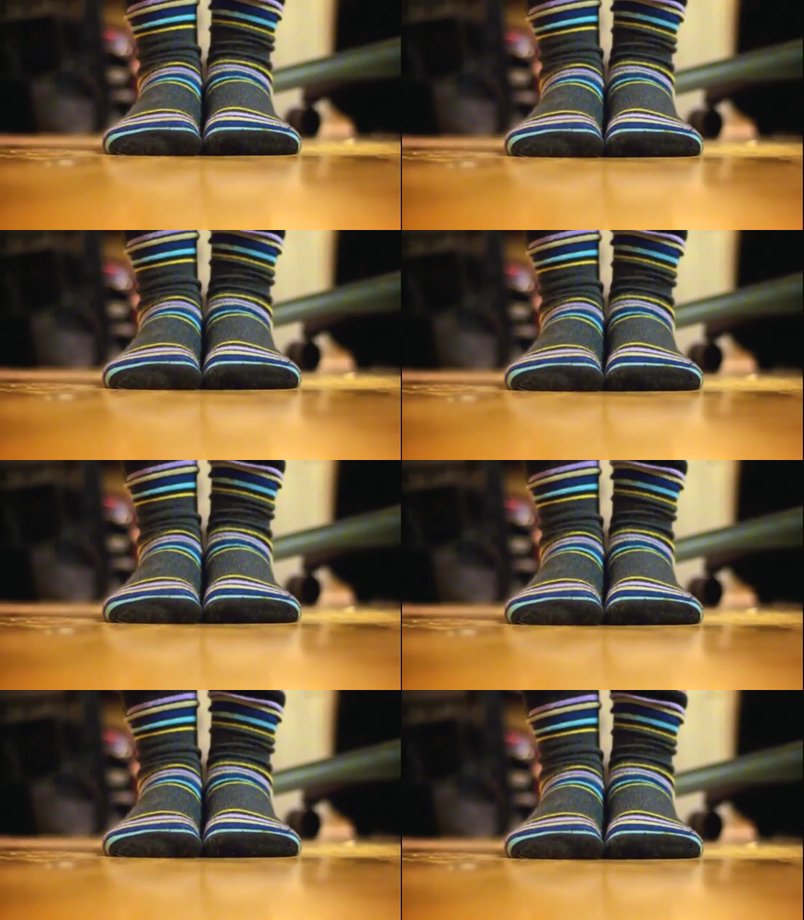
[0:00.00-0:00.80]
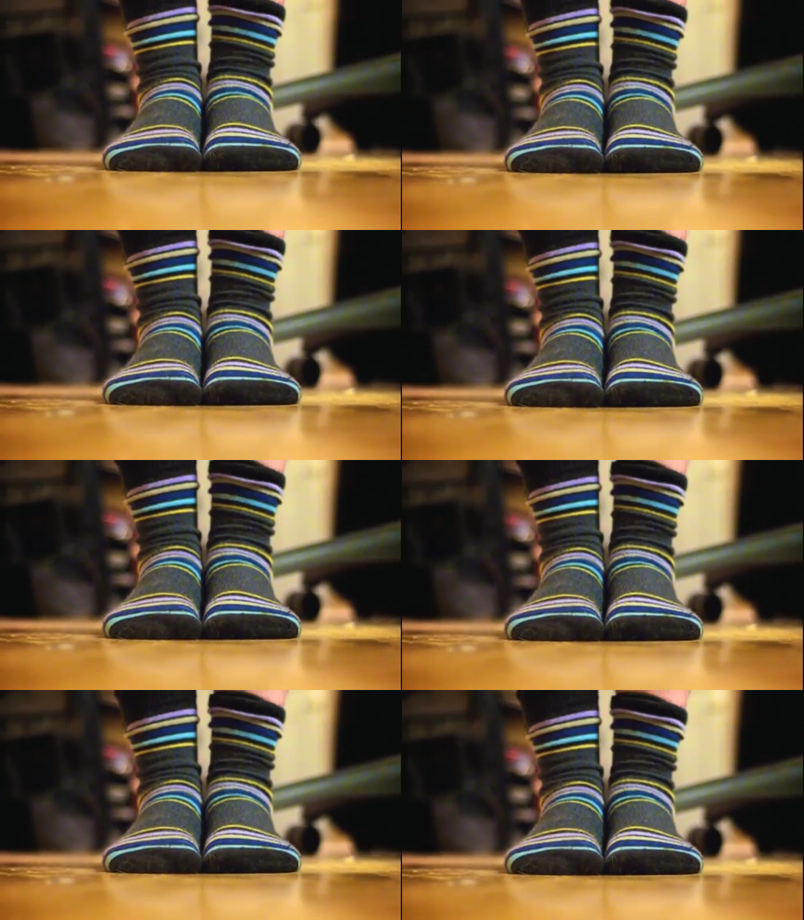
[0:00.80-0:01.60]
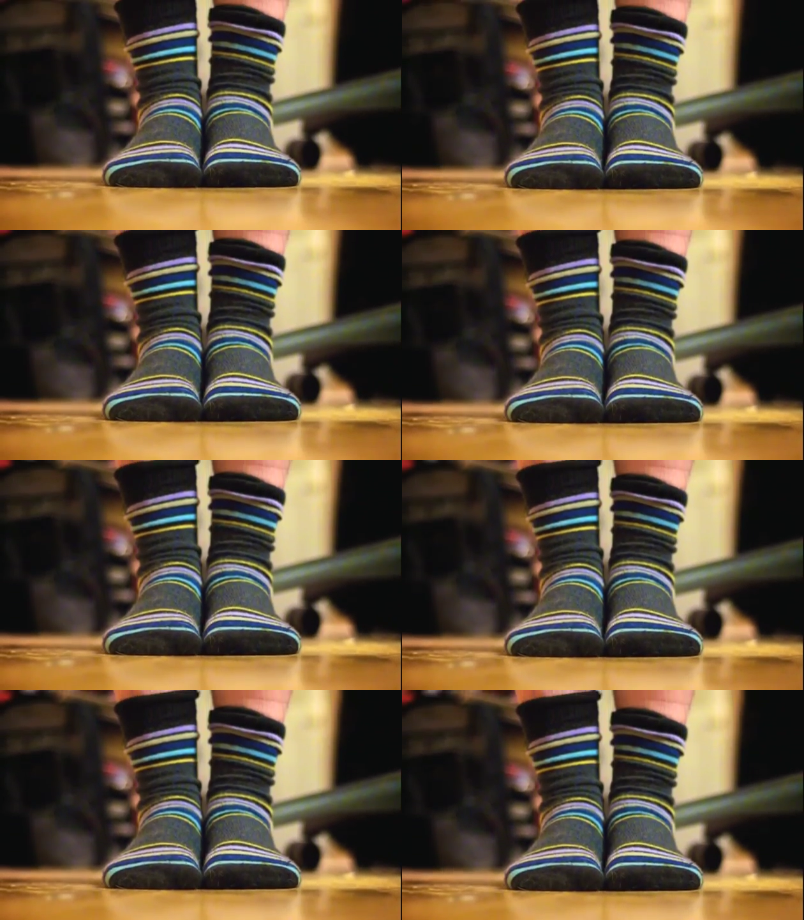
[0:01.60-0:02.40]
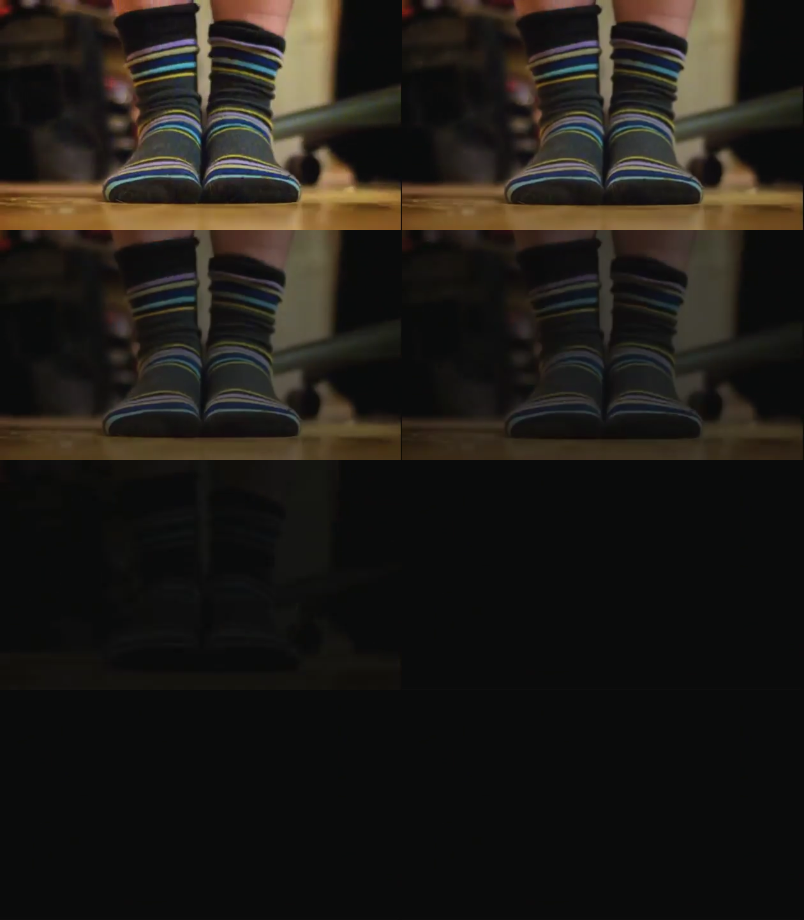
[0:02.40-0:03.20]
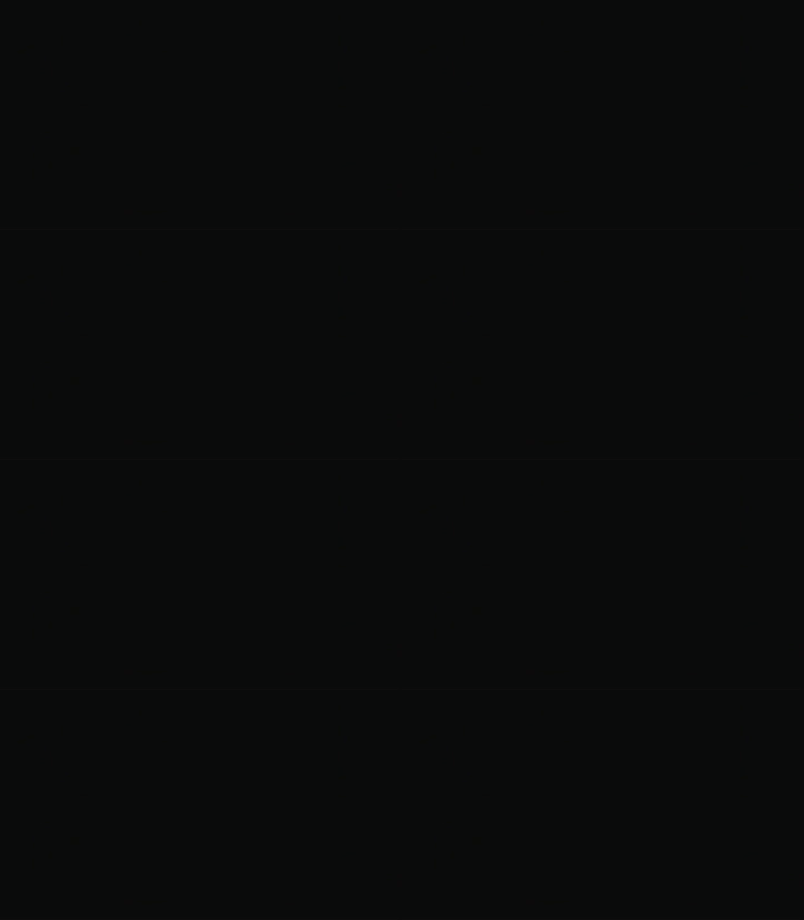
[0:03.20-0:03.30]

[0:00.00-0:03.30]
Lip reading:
Nobody's mouth can be seen.